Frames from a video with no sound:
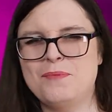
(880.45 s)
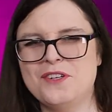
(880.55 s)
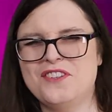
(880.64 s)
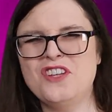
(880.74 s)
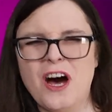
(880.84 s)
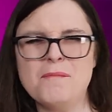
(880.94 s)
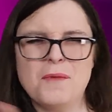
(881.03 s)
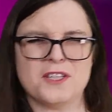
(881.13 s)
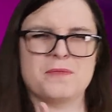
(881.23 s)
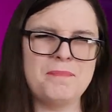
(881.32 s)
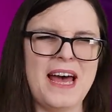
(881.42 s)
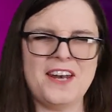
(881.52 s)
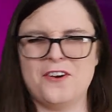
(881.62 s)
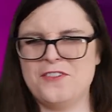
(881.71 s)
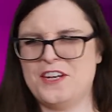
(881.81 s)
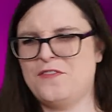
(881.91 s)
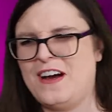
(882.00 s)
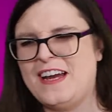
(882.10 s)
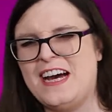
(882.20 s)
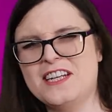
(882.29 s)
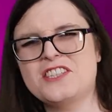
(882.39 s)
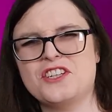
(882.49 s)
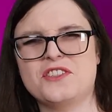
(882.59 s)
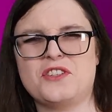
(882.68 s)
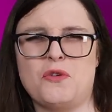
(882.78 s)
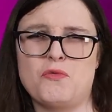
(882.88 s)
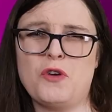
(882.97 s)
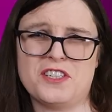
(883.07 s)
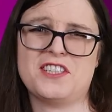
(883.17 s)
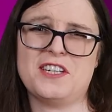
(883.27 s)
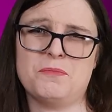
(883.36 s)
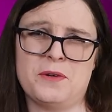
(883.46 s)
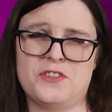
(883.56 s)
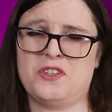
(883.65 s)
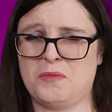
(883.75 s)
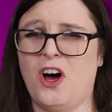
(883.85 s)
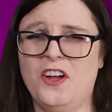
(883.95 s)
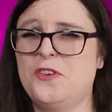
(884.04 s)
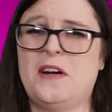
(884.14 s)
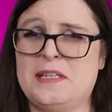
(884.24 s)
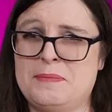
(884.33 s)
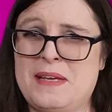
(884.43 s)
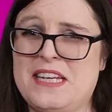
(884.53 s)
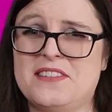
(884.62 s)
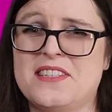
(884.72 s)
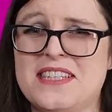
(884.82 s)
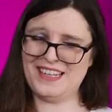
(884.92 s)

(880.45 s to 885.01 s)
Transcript: but not much better than if I had just rushed it with some contrast paints.